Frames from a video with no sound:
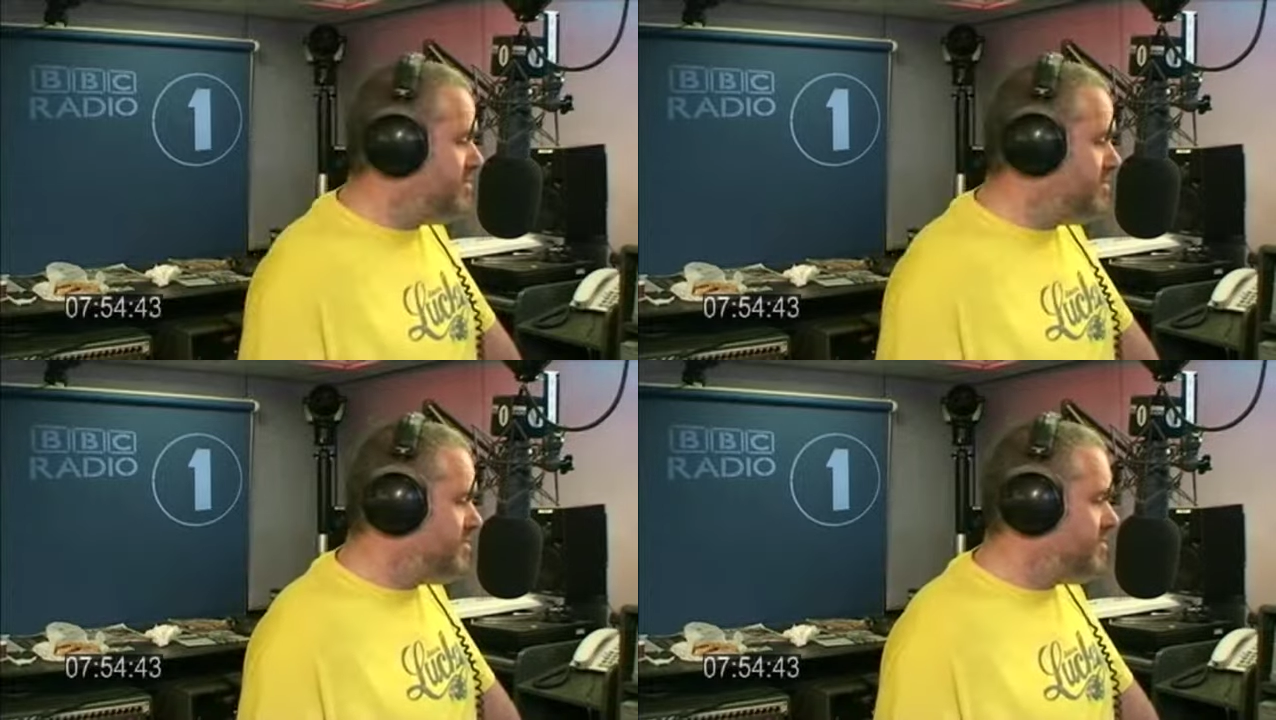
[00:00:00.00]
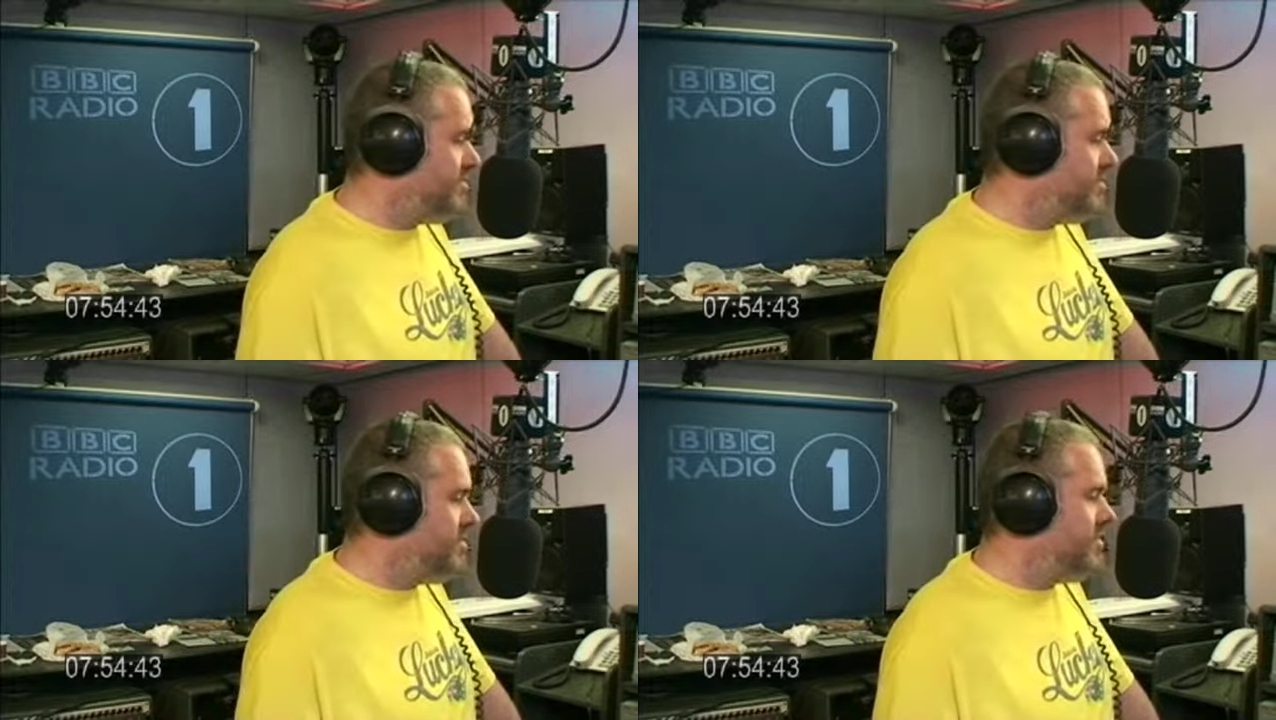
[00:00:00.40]
Mm.
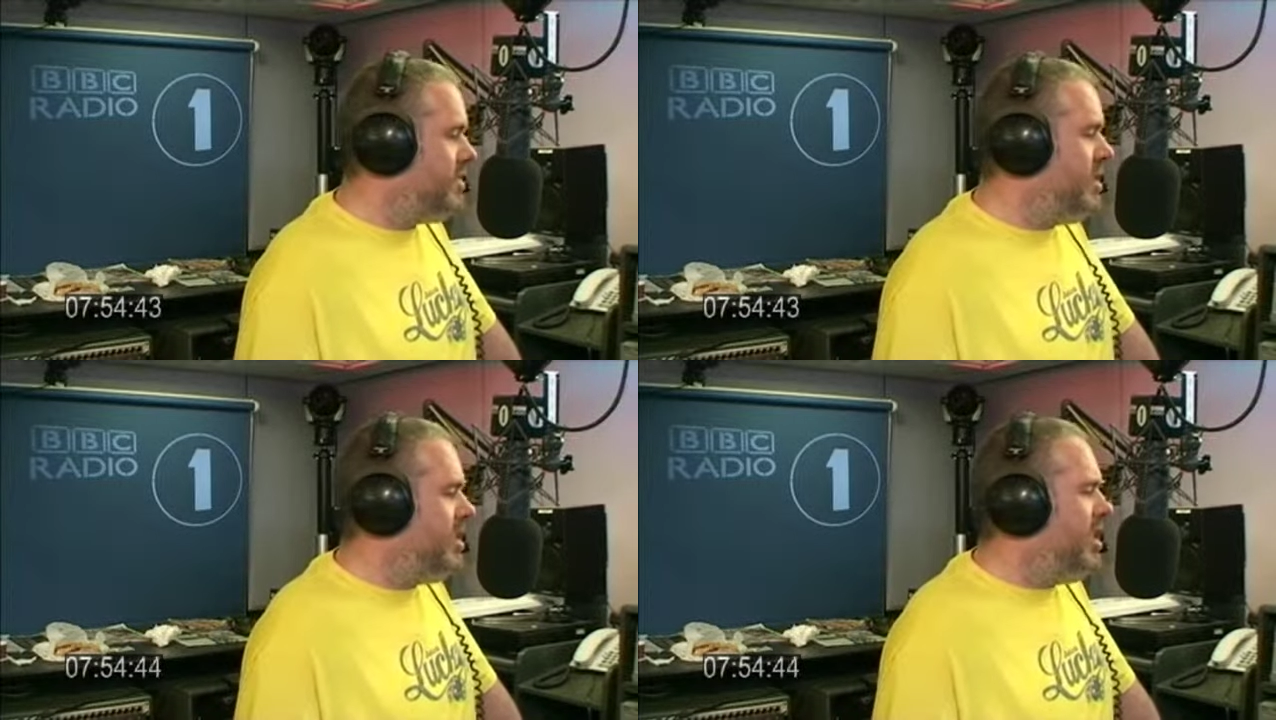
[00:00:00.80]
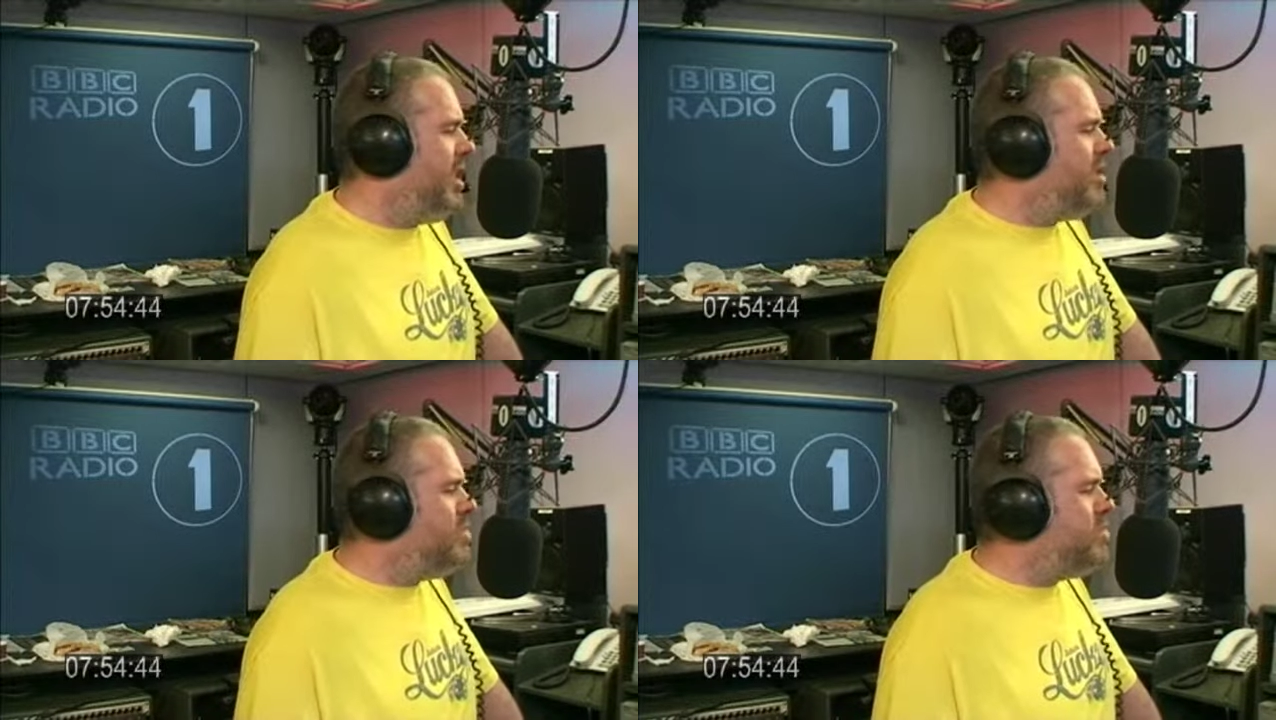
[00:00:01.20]

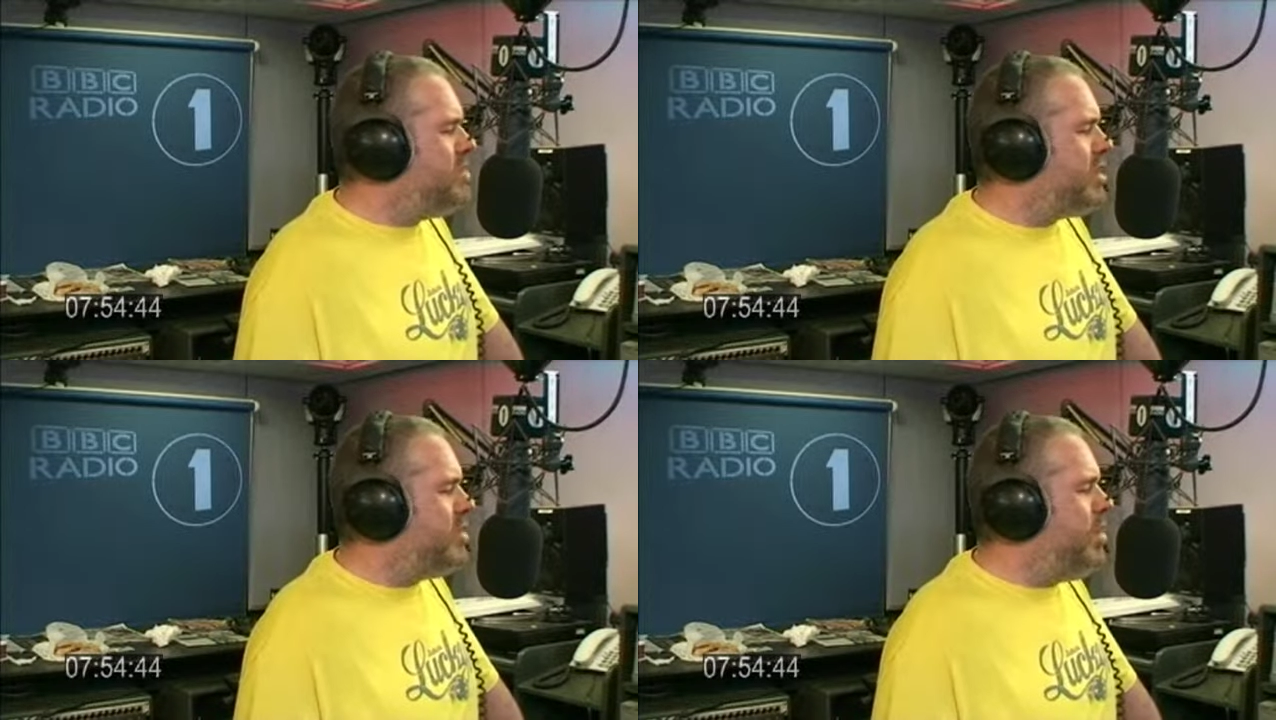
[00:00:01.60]
I wonder,